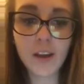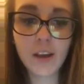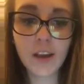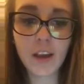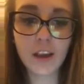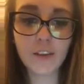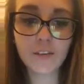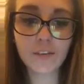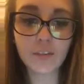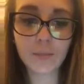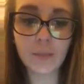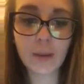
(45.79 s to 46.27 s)

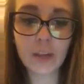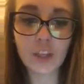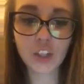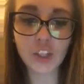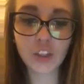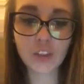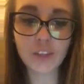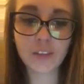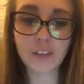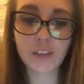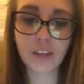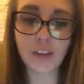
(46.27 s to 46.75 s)

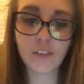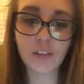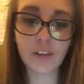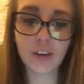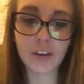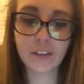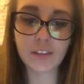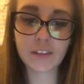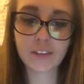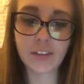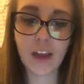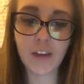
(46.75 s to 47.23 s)
information is given
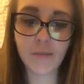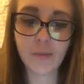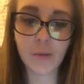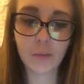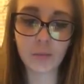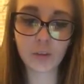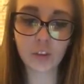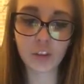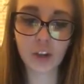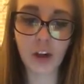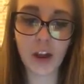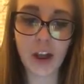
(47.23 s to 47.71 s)
and staff
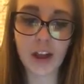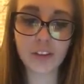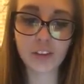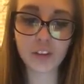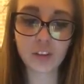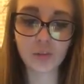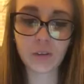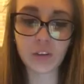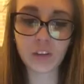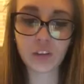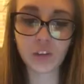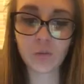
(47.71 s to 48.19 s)
members are asked
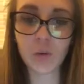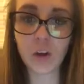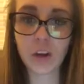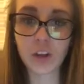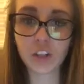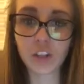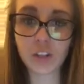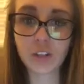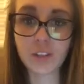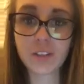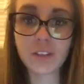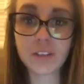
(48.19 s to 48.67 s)
to raise
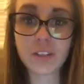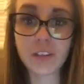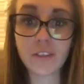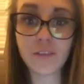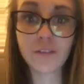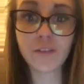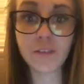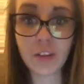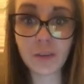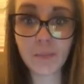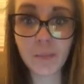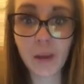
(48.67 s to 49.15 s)
questions to give
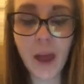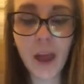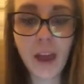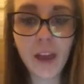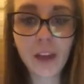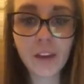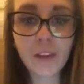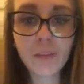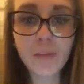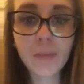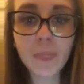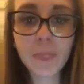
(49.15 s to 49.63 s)

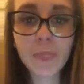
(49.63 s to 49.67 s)
feedback.